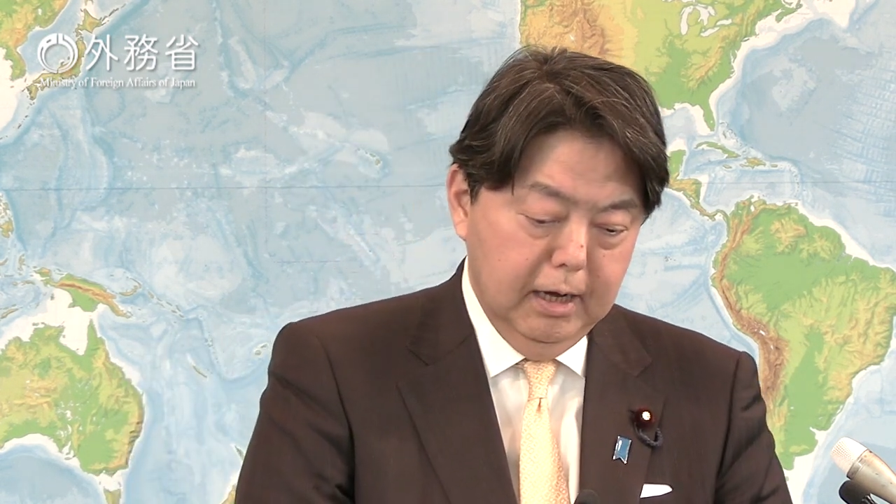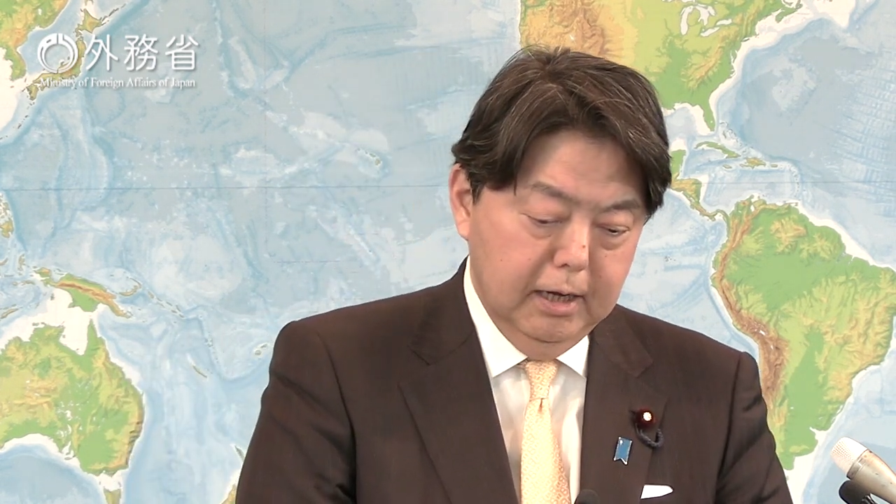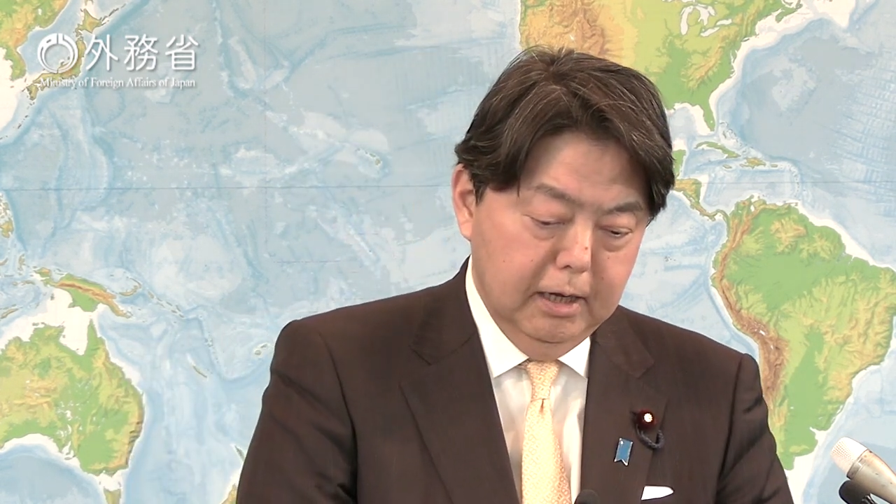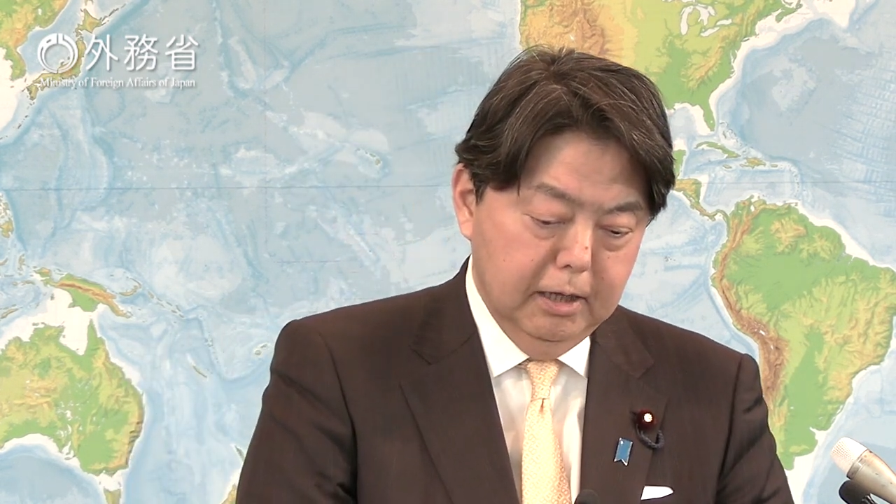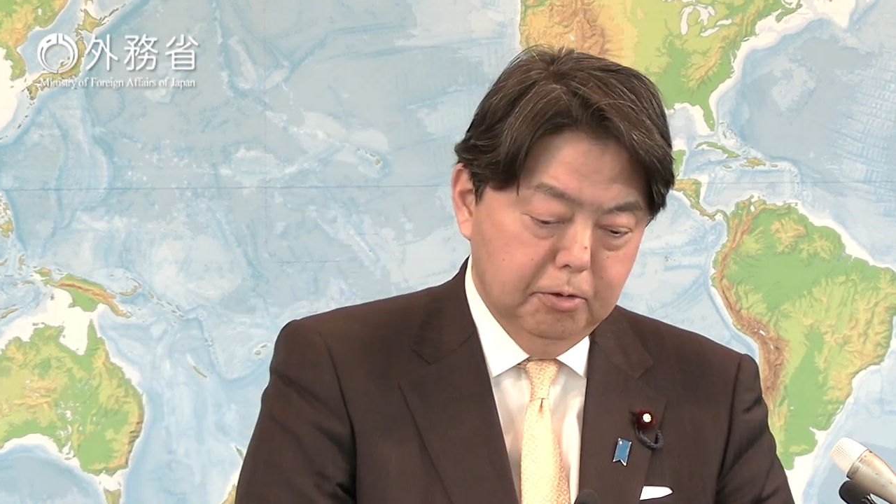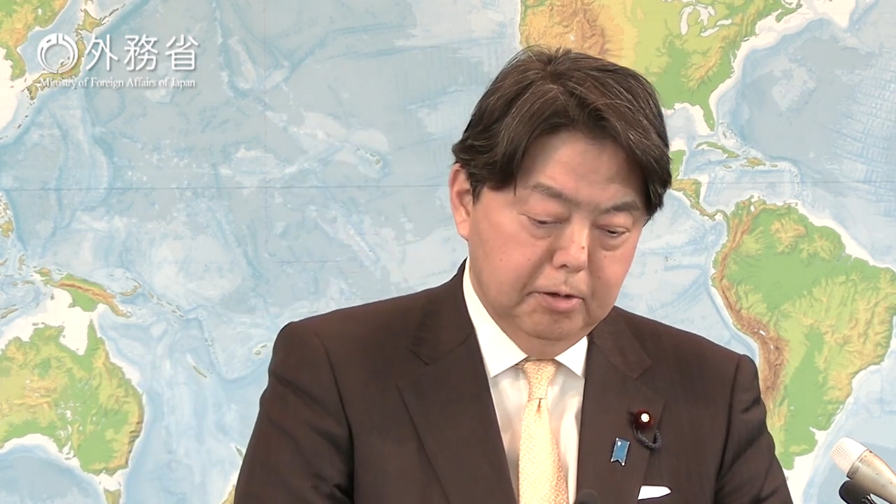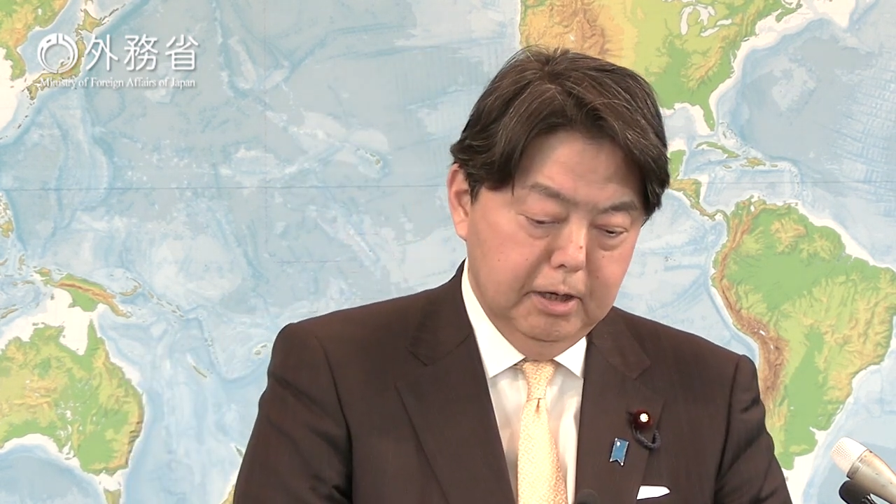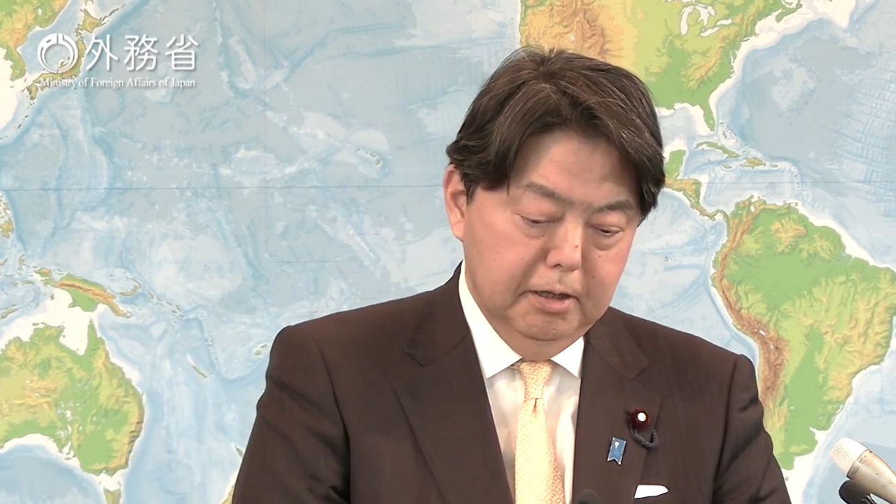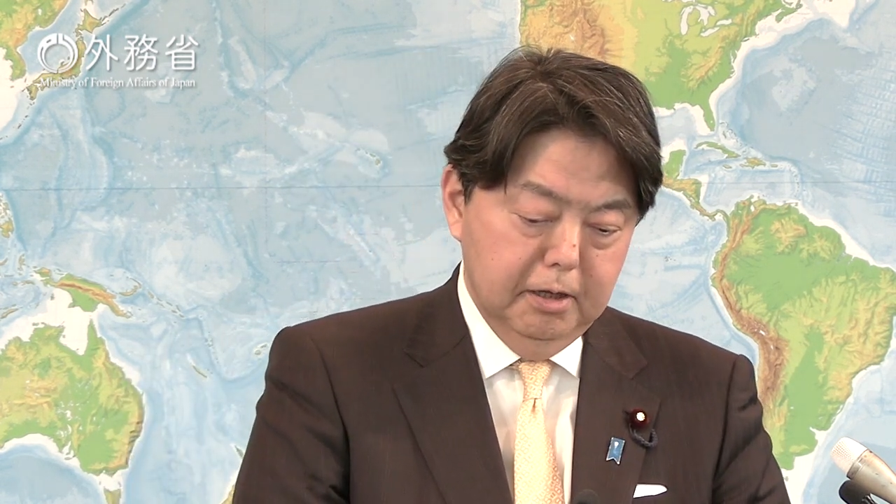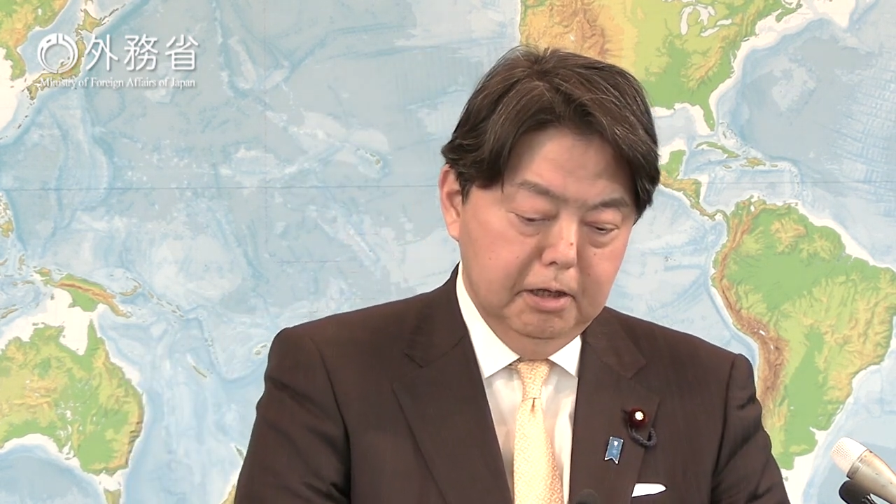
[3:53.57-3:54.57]
Between
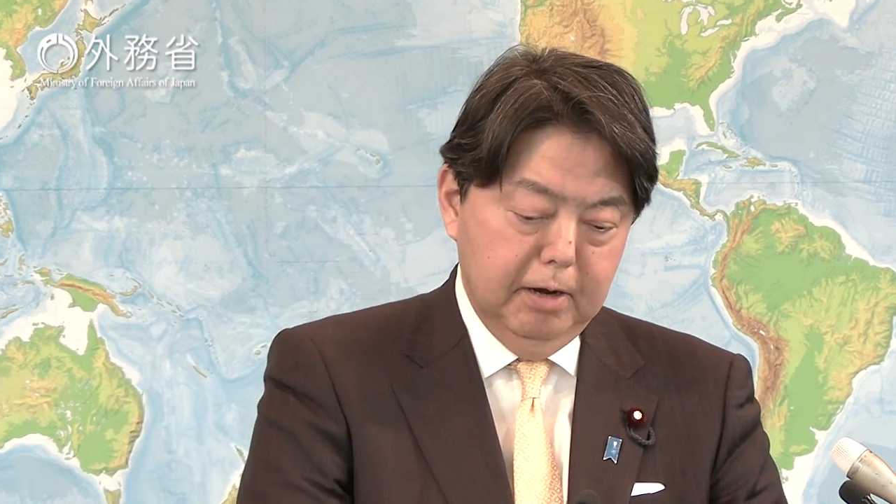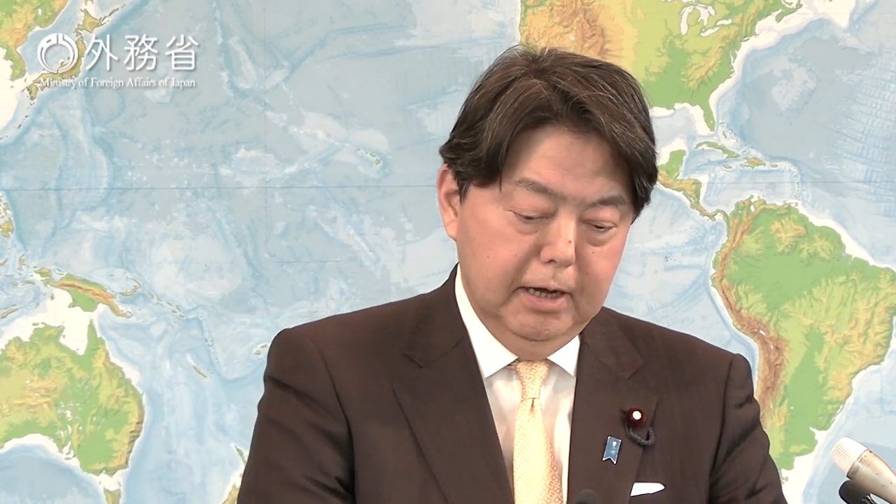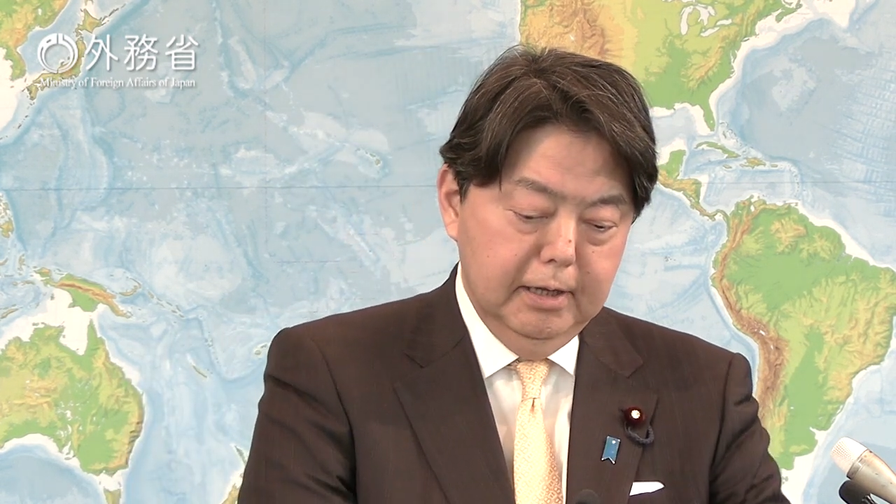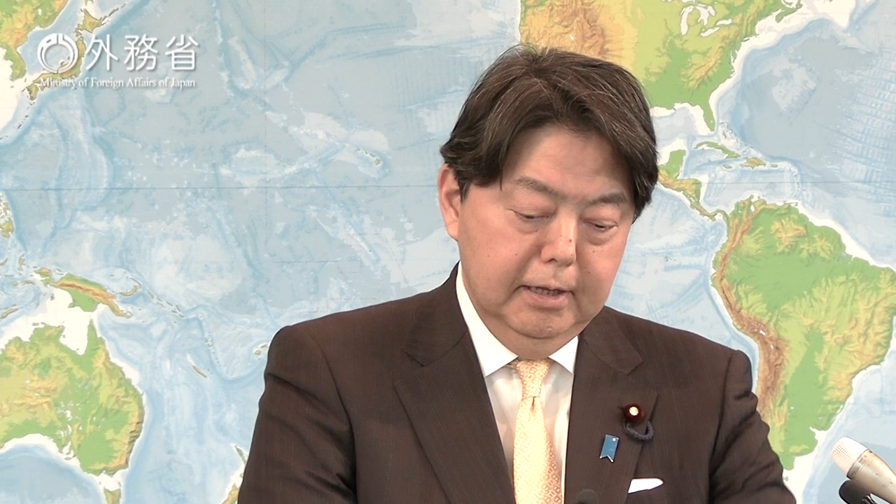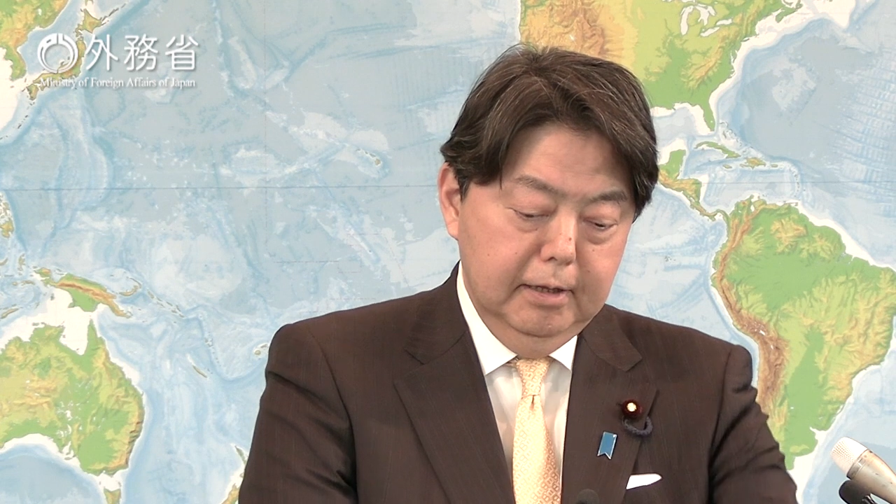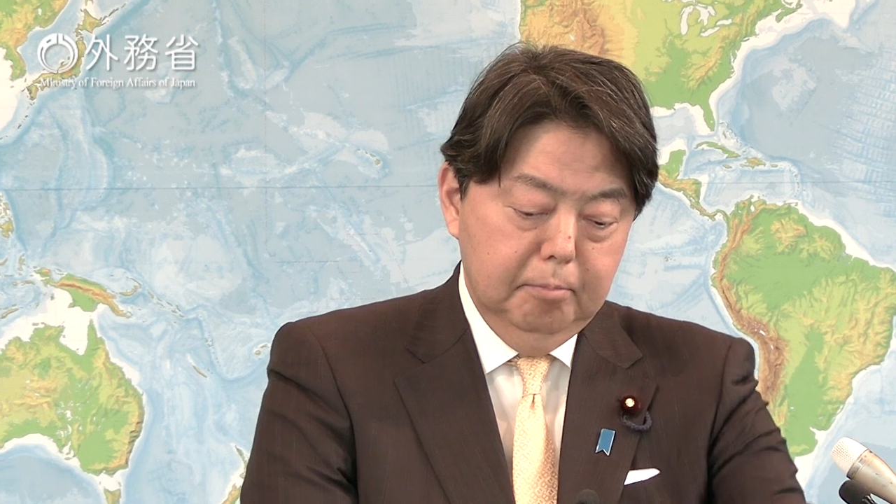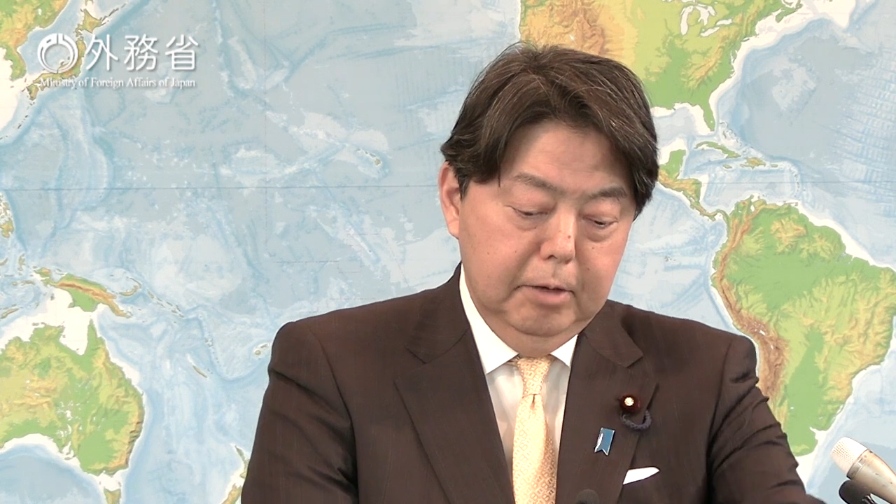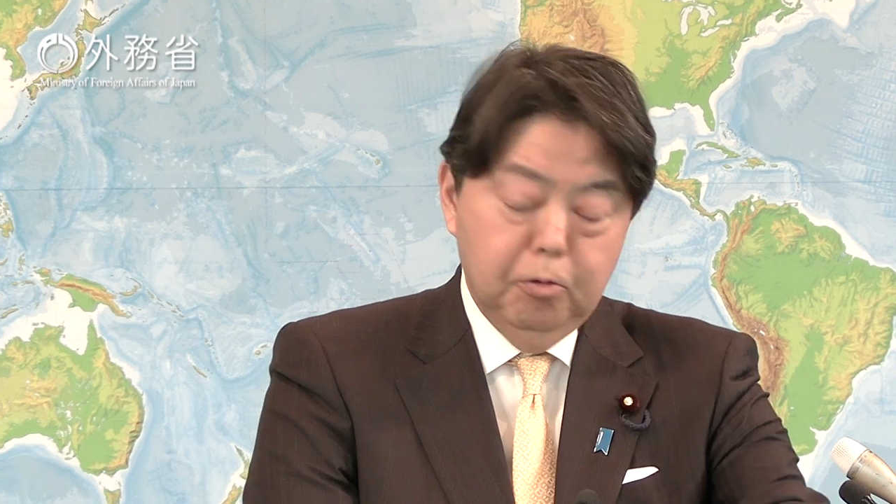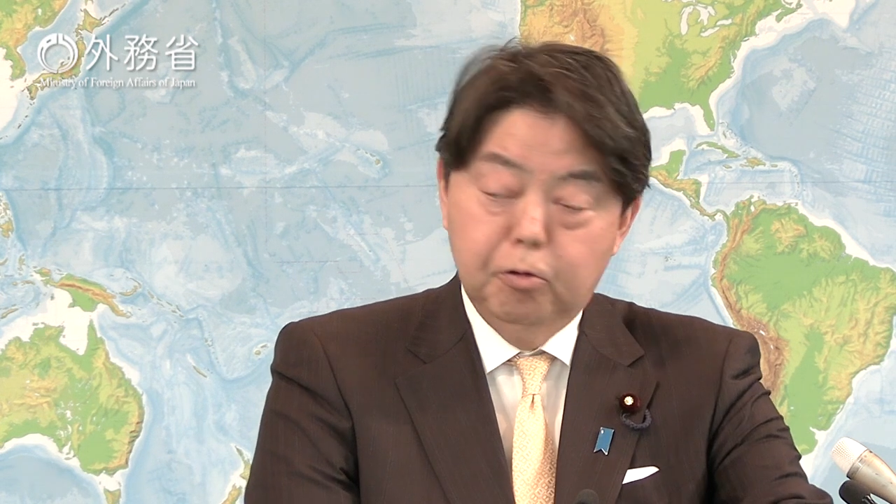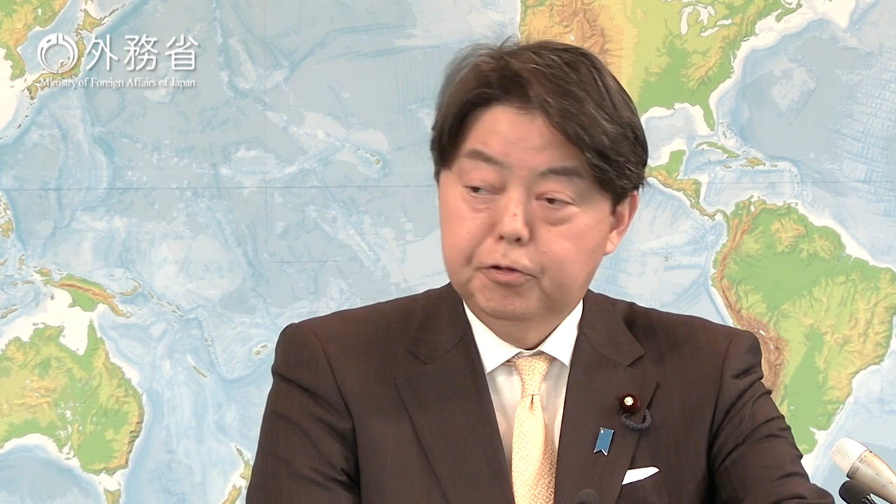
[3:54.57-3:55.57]
Japan and
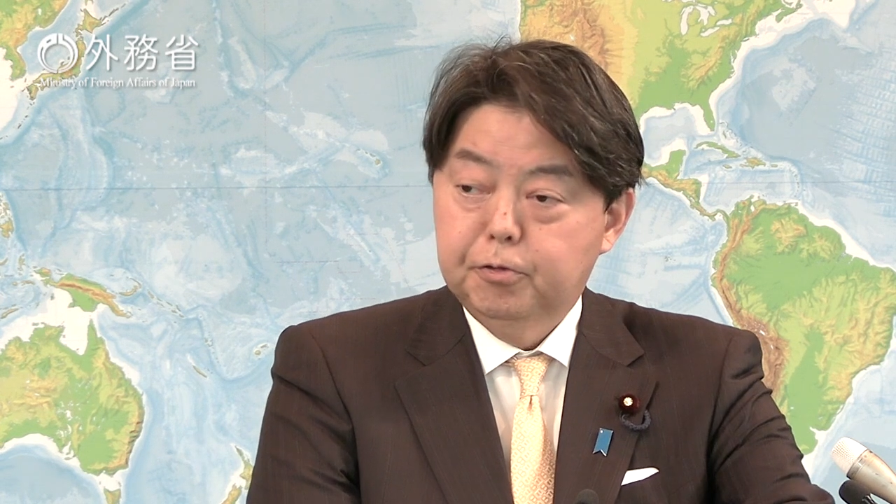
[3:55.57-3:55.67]
Tonga,